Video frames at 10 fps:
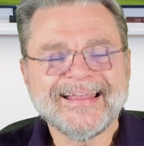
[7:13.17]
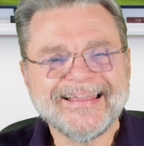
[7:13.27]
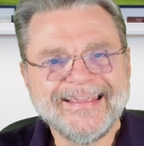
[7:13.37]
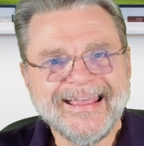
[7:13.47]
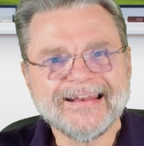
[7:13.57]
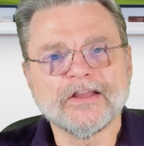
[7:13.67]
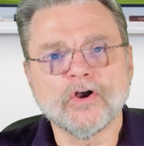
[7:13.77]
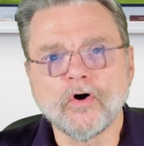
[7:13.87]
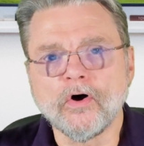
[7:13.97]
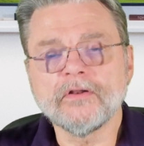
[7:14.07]
getting
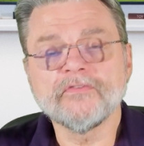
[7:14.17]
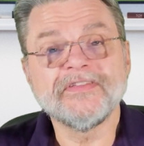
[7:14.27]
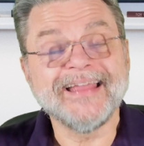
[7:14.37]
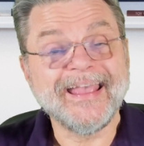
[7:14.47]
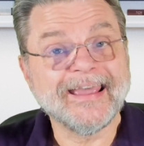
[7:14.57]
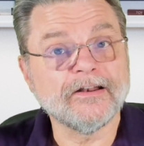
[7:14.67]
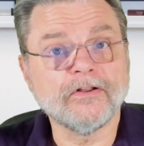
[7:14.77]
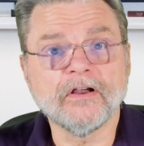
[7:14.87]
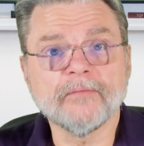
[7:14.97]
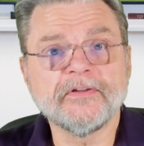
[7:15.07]
all of the
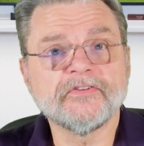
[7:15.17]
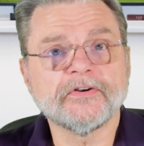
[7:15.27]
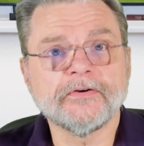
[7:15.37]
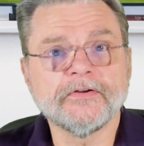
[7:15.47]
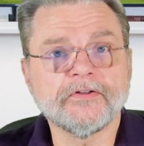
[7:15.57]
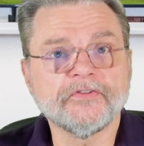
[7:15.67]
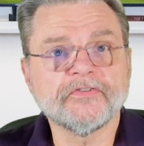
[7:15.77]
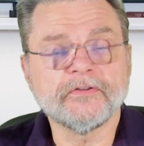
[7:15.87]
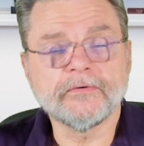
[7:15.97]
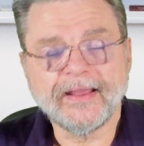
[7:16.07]
analog materials
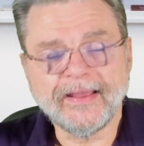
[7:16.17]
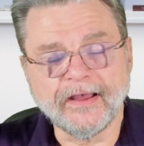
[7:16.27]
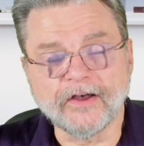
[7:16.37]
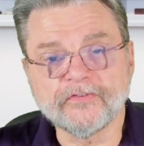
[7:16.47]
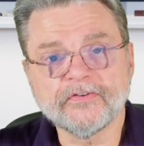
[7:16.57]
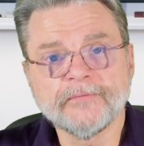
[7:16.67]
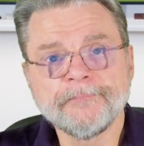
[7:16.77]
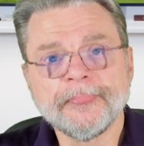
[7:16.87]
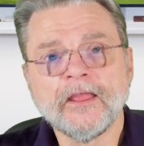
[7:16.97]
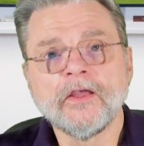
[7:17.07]
you have
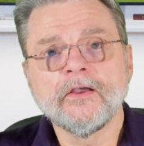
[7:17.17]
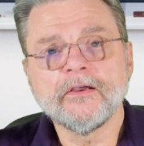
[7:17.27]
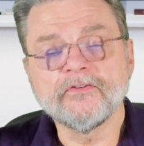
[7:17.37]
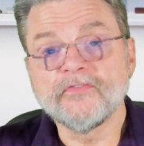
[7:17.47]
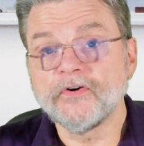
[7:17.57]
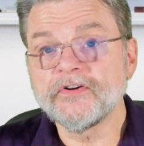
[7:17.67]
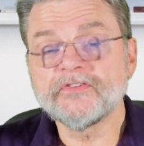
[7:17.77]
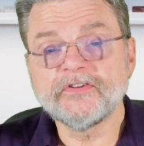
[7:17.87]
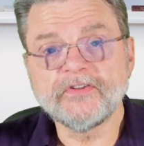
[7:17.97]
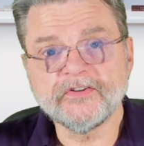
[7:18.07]
converted
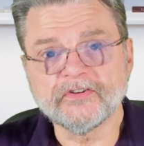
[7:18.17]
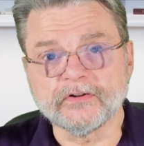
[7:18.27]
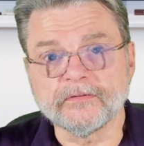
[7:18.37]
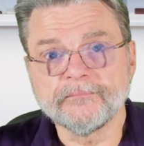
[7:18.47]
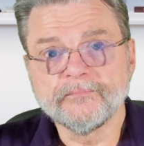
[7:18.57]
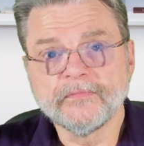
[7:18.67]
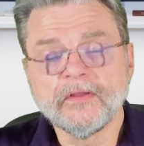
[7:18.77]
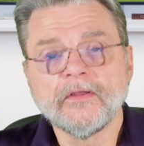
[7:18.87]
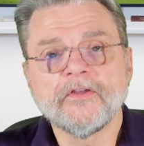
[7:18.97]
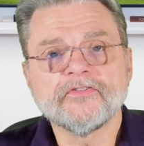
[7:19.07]
to digital
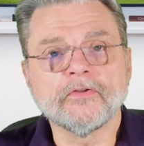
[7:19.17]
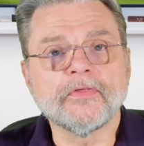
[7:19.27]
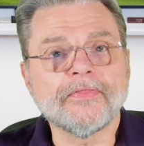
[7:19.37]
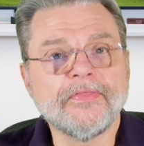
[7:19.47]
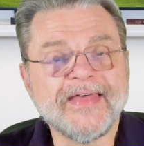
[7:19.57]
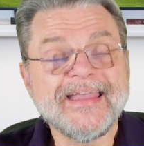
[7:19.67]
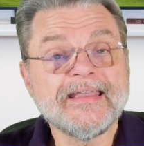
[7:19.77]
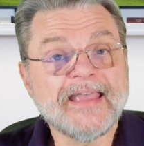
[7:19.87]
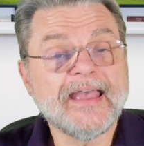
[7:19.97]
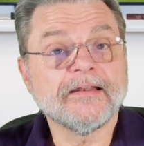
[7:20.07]
so that they
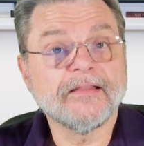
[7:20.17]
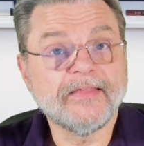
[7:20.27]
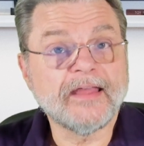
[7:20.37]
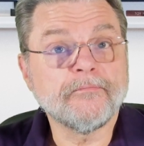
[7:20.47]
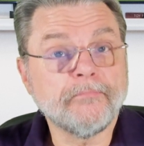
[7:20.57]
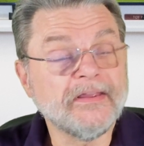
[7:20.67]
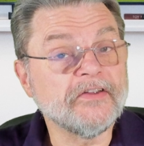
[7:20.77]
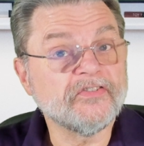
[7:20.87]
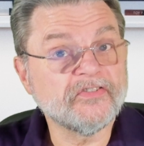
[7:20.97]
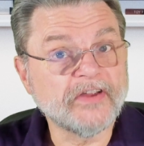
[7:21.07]
can then be
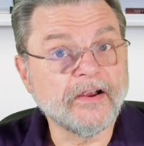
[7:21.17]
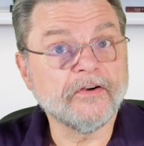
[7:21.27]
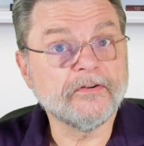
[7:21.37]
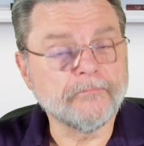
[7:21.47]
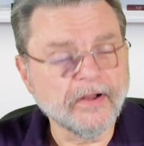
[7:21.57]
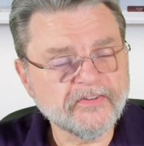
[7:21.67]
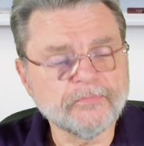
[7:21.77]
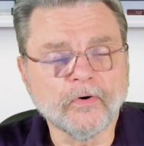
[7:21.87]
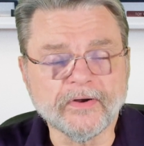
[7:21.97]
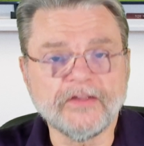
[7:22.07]
shared much
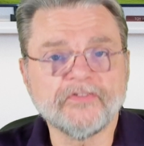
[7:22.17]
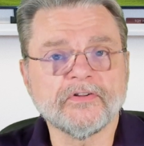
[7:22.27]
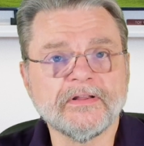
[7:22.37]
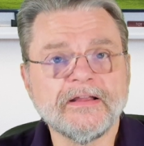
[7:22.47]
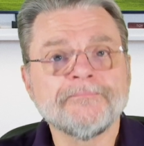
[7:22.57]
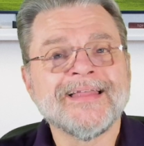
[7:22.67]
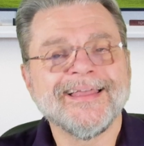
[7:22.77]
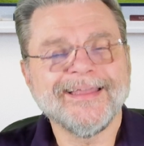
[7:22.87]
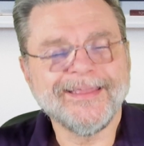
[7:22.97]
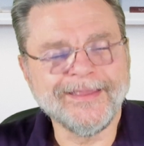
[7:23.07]
more easily
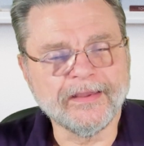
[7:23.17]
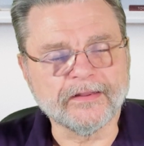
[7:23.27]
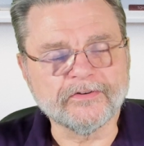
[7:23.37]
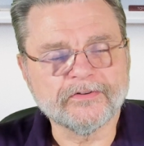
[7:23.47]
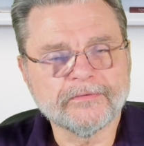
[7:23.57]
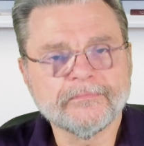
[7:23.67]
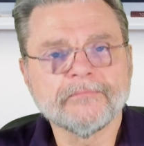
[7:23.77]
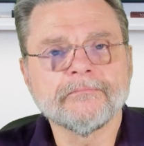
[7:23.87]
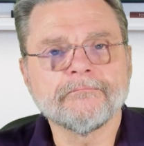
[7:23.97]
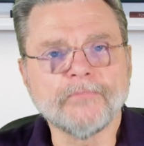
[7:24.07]
and,
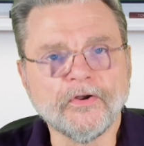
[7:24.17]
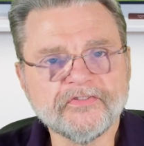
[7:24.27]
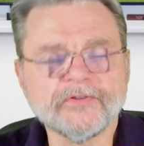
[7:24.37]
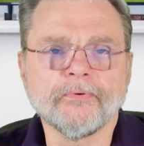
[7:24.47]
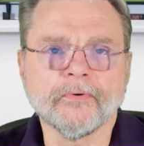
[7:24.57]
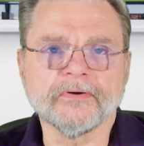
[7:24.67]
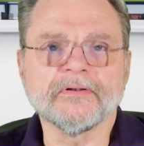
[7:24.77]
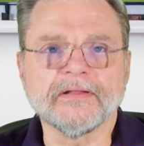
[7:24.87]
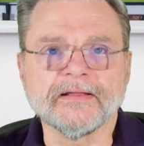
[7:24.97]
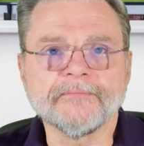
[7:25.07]
most
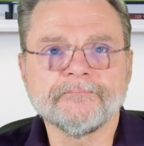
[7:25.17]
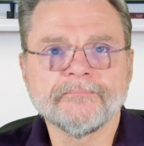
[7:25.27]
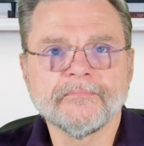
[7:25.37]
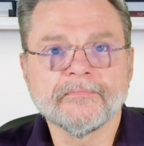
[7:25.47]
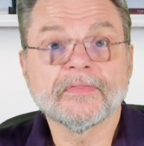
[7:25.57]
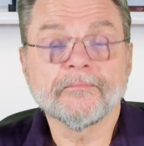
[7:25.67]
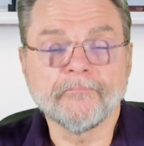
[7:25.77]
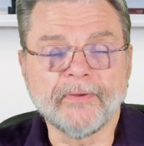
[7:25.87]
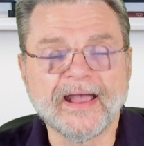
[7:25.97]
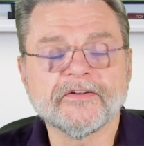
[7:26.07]
importantly,
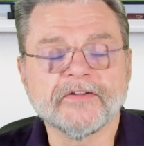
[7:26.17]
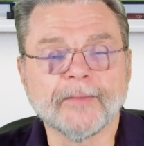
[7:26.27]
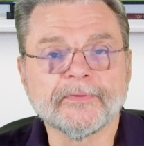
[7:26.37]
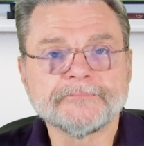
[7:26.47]
backed up.